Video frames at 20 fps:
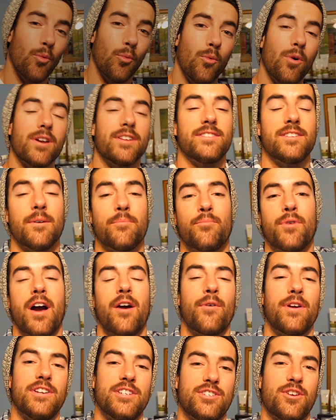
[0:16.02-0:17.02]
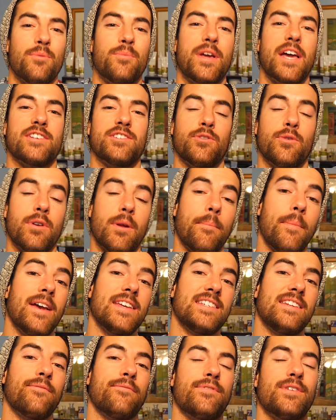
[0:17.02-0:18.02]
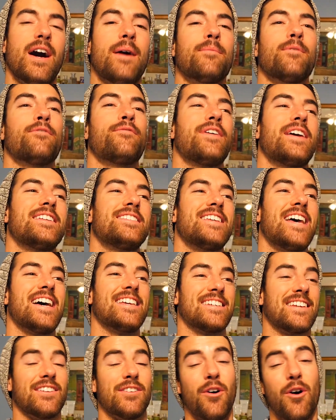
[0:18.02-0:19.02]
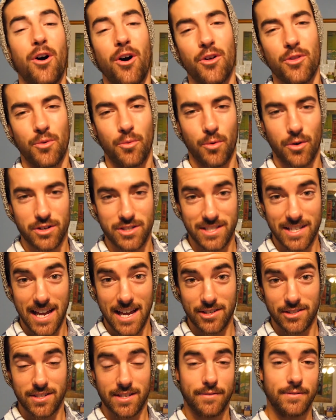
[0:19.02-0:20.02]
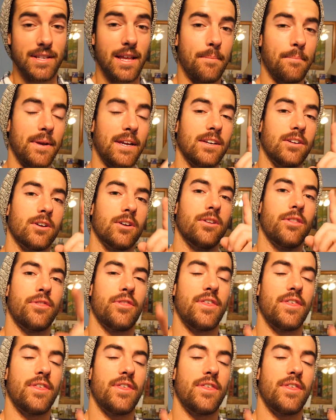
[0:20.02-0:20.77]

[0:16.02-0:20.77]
What is up, Brower Rangers? Hope you guys are doing amazing, phenomenal, fantastic, and all the words and adjectives that mean good